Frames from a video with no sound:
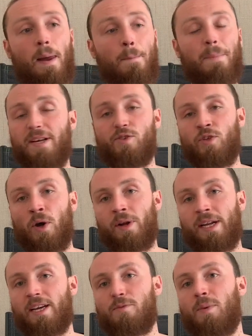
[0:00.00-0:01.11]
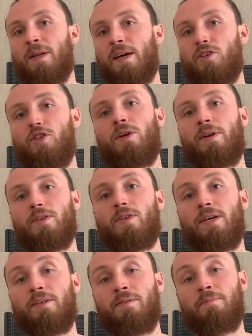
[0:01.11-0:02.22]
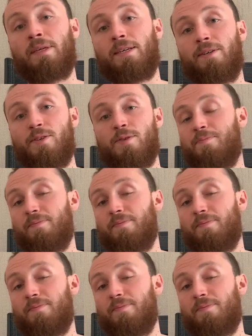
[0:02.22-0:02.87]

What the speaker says: but it's not an explanation on its own, because